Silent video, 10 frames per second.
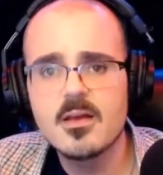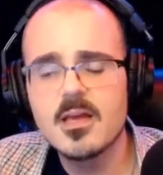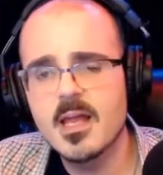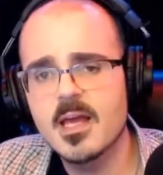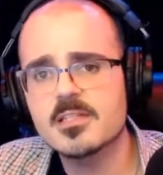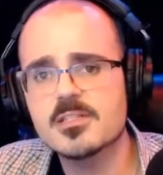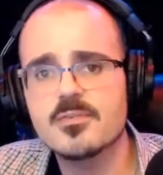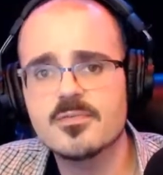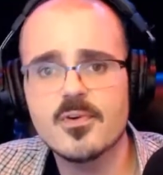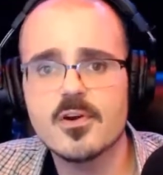it has to
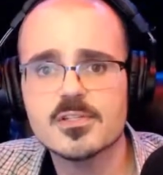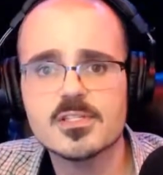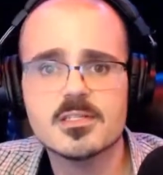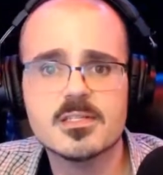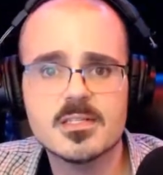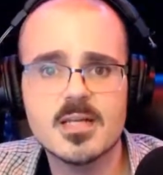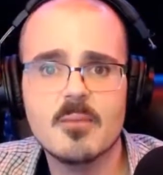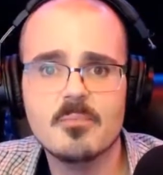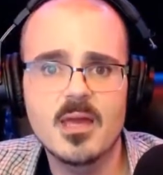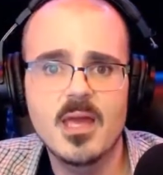first
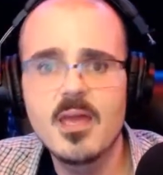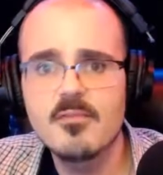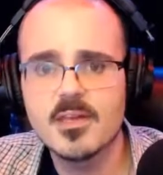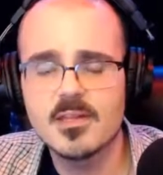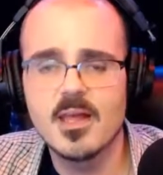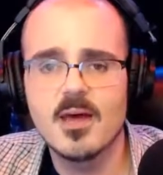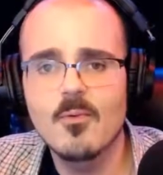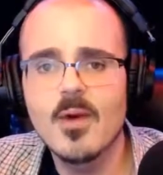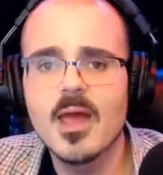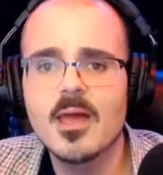stop behaving in that
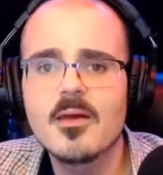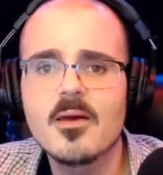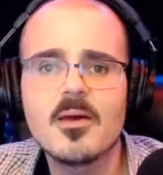way